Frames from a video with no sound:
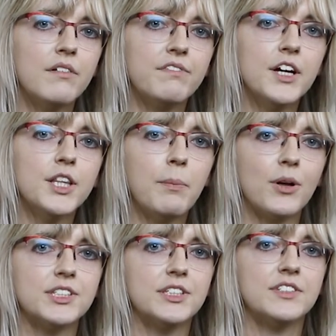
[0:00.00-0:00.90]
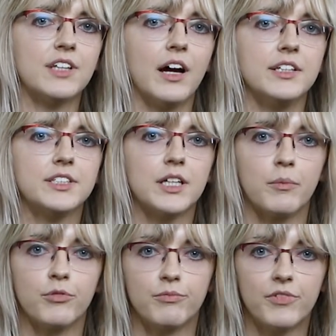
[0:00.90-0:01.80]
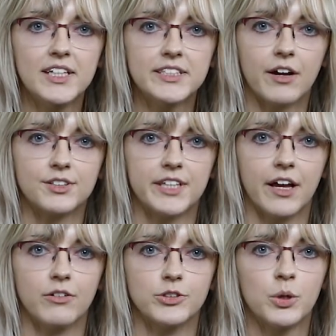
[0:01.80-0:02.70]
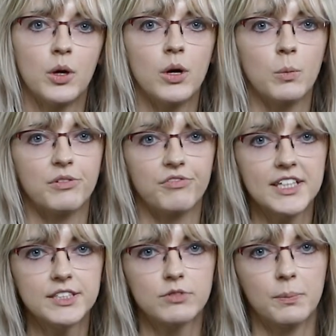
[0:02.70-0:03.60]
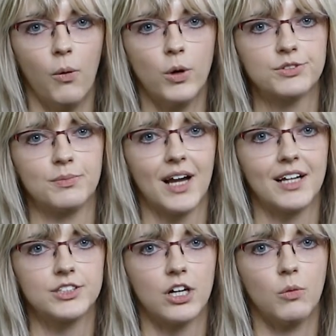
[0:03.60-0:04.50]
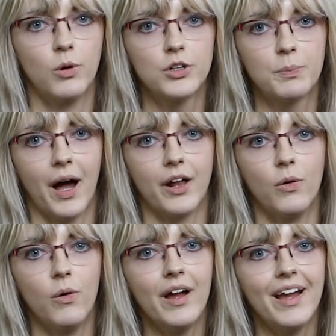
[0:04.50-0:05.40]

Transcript: Further positive signs come from retail sales, with recent reports from Kantar World Panel